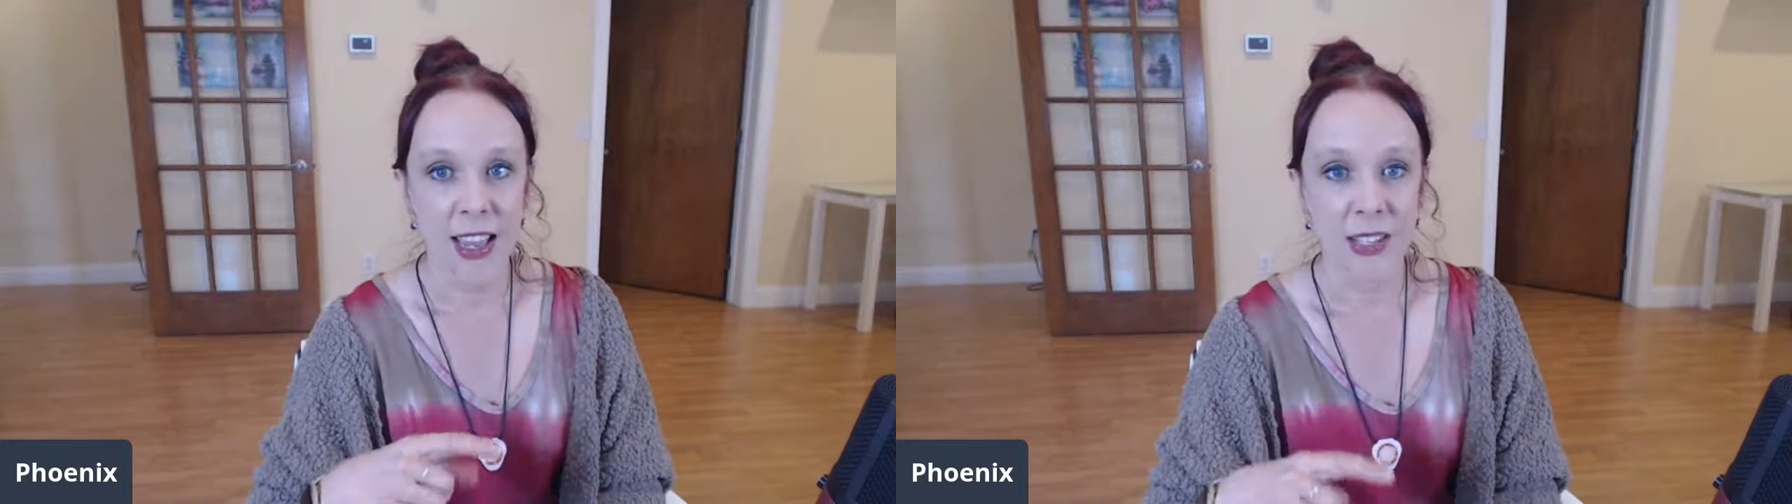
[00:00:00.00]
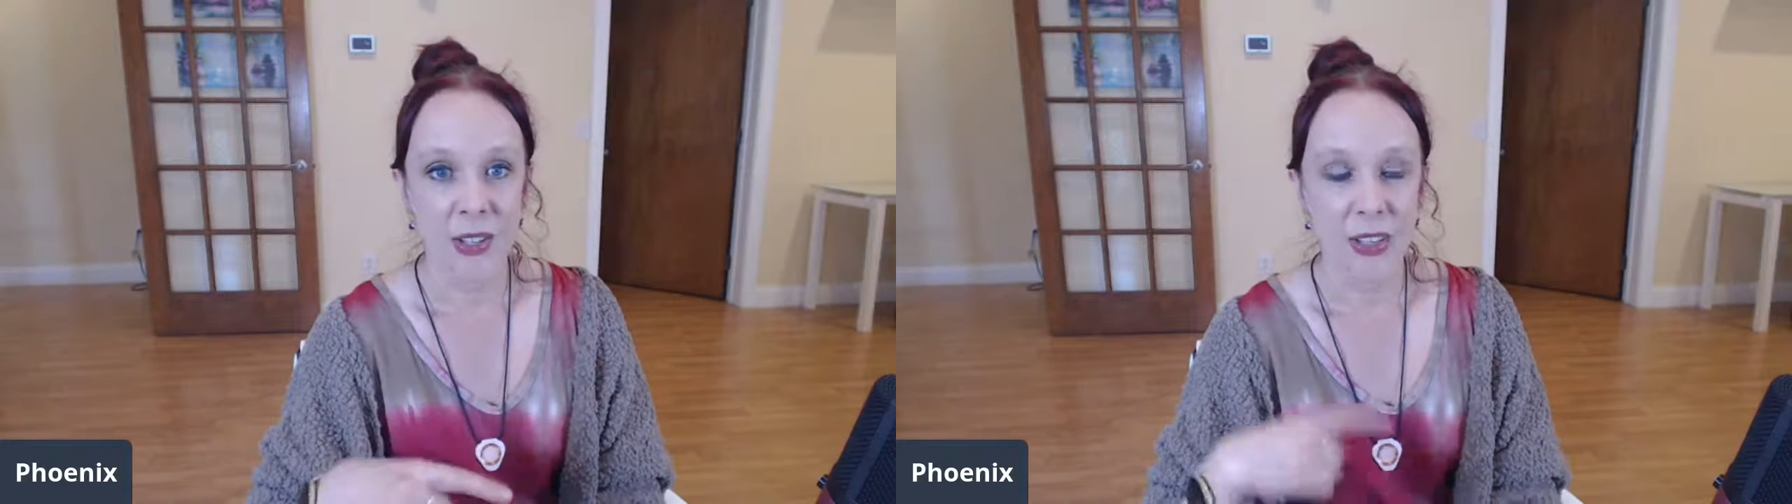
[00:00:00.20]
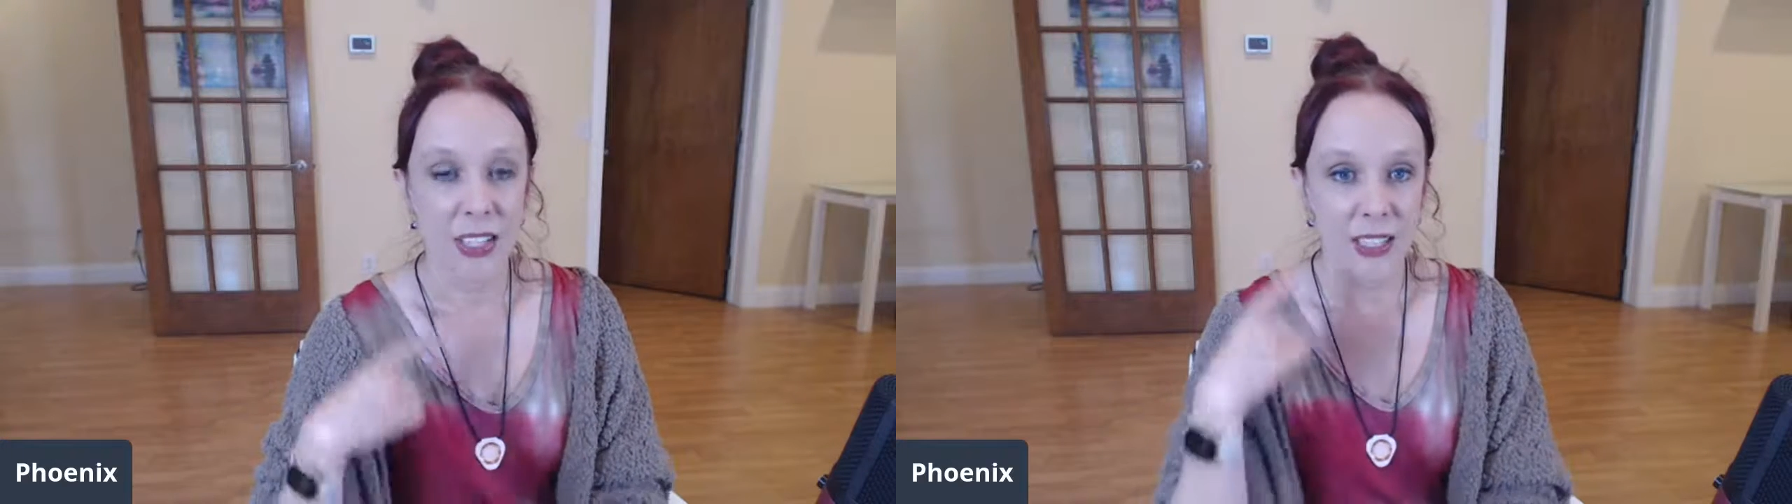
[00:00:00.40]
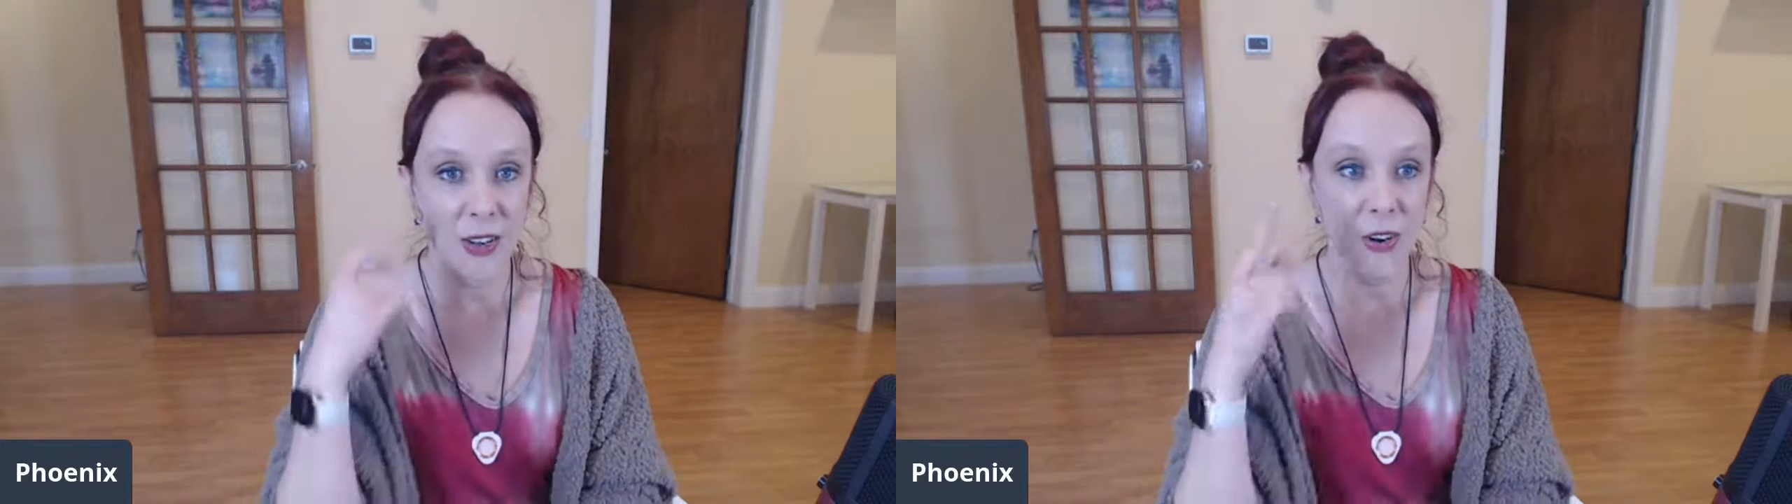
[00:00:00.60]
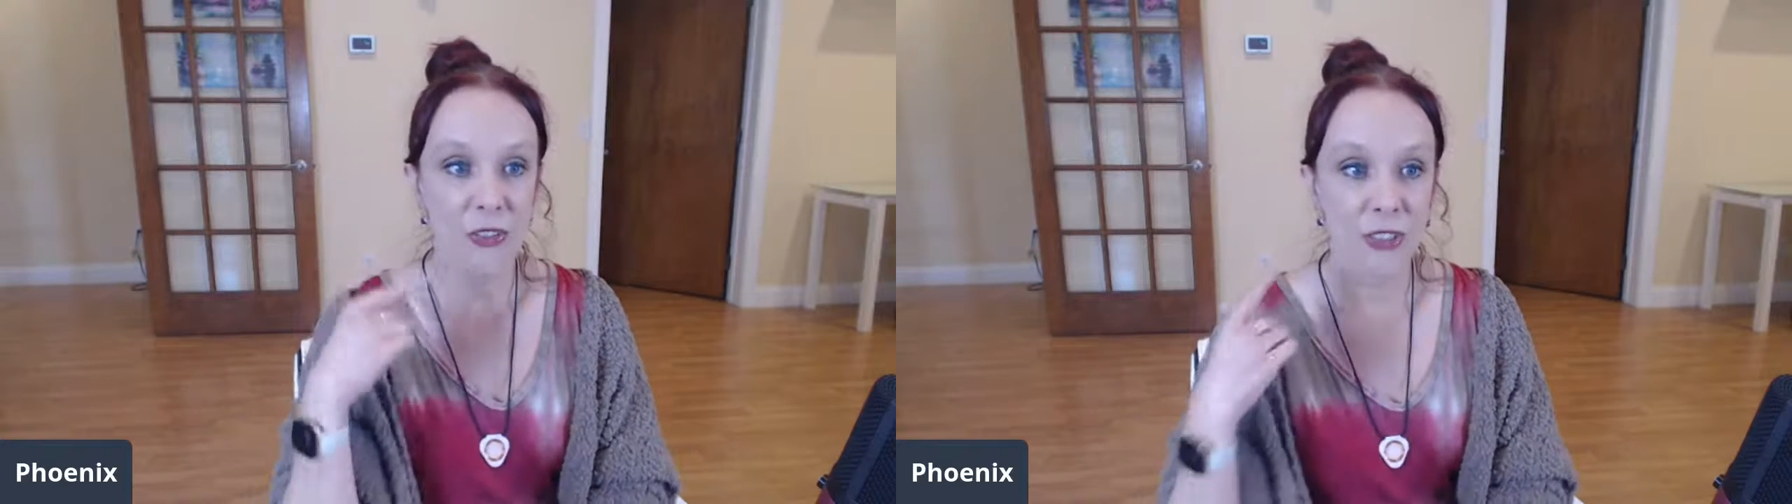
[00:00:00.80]
And so this
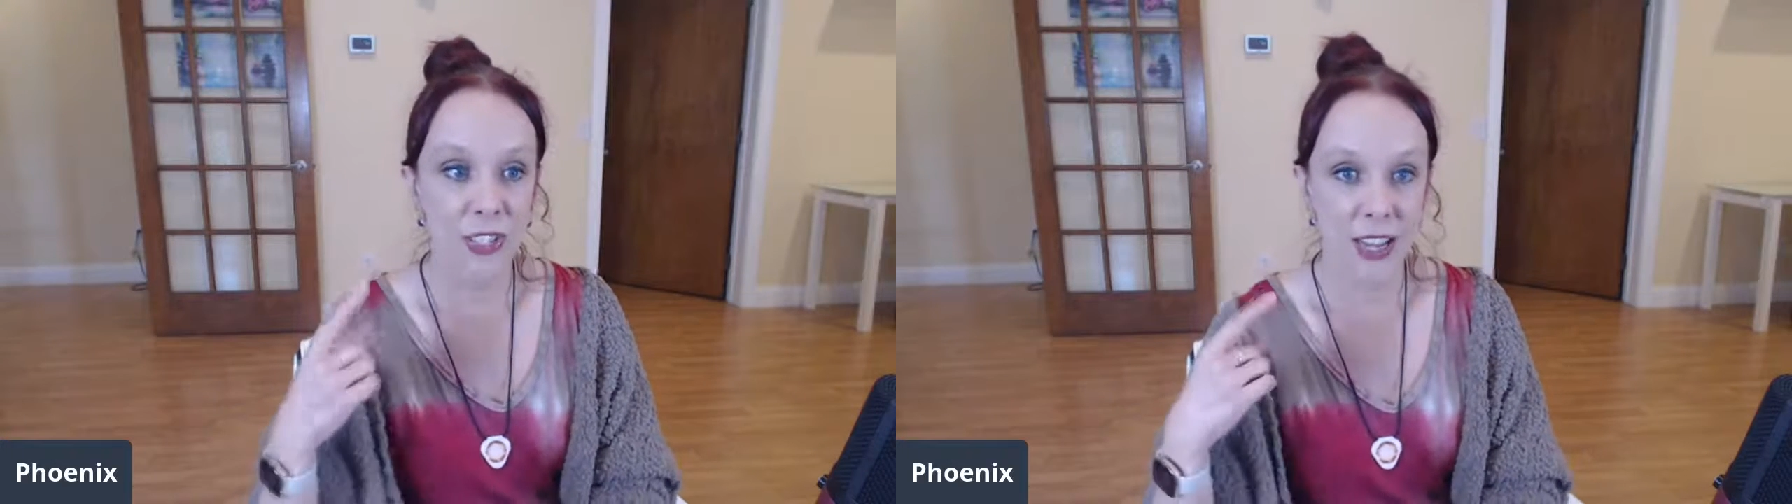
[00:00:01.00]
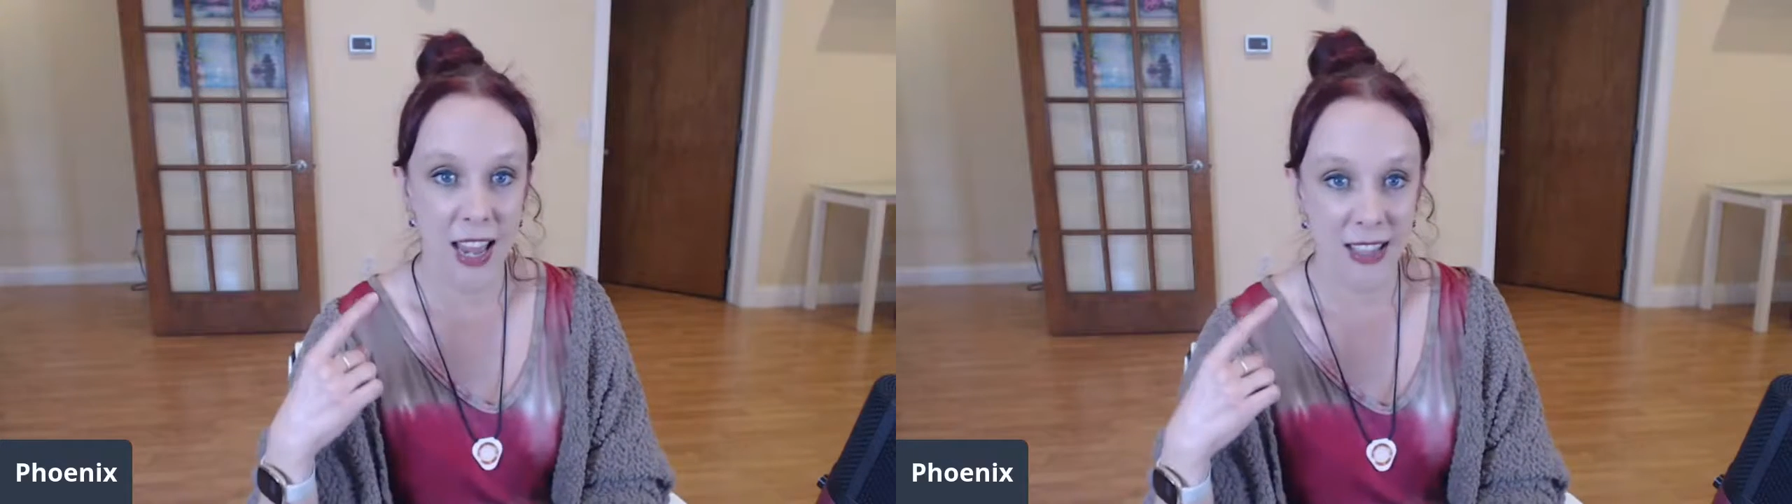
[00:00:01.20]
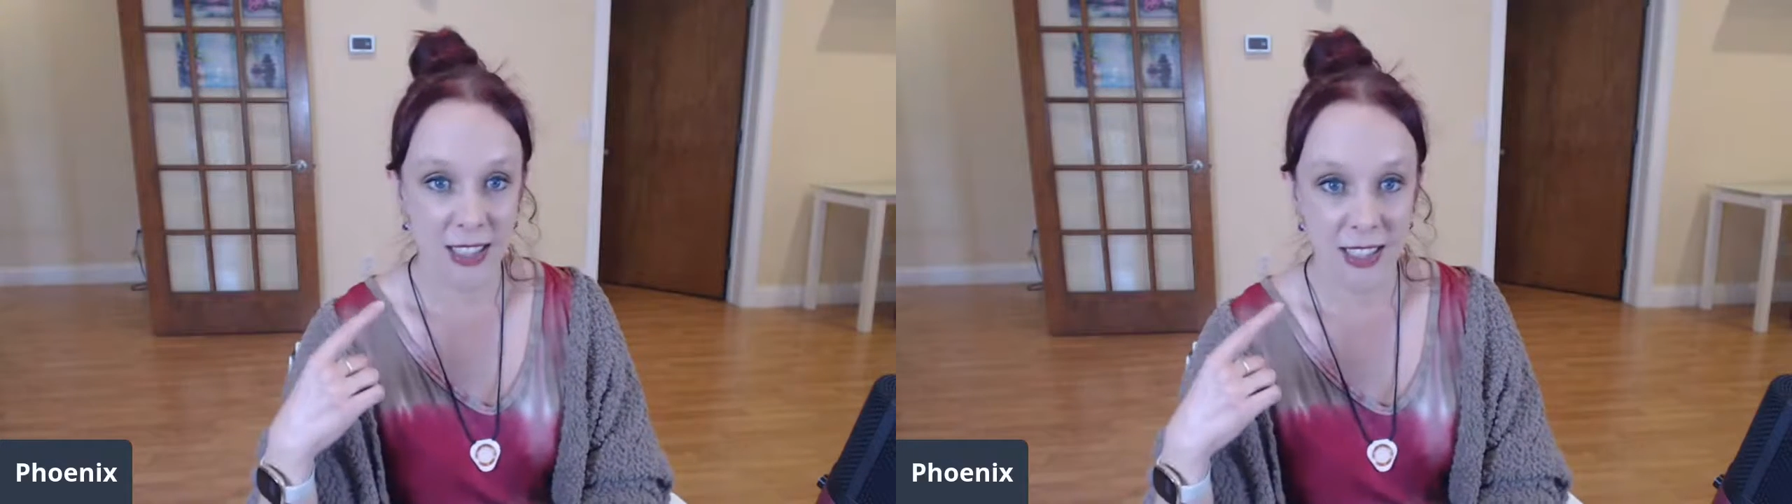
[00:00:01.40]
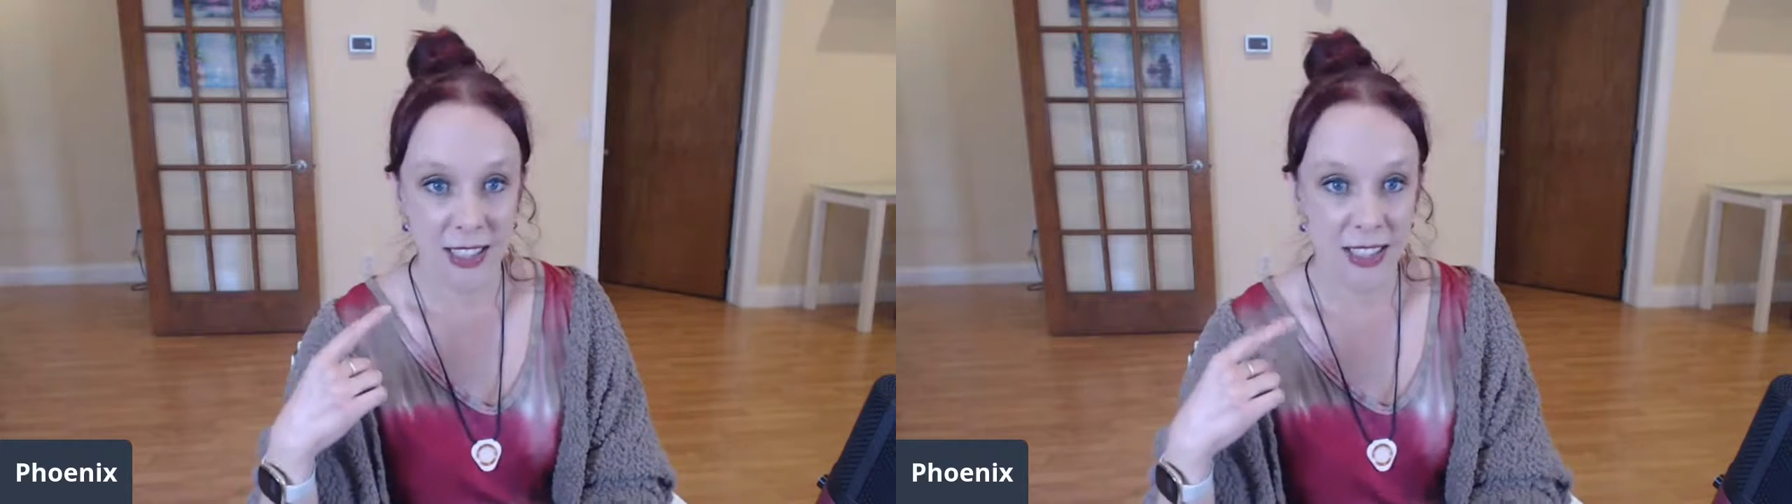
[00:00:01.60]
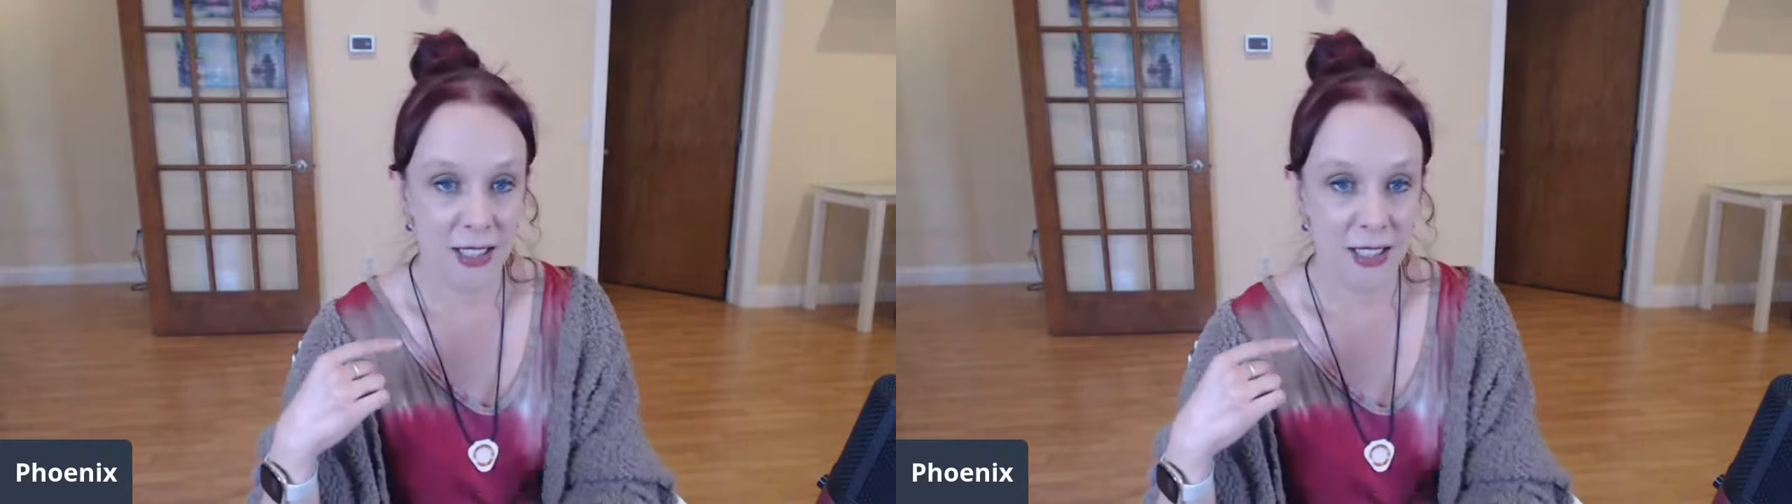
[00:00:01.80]
over-analysis,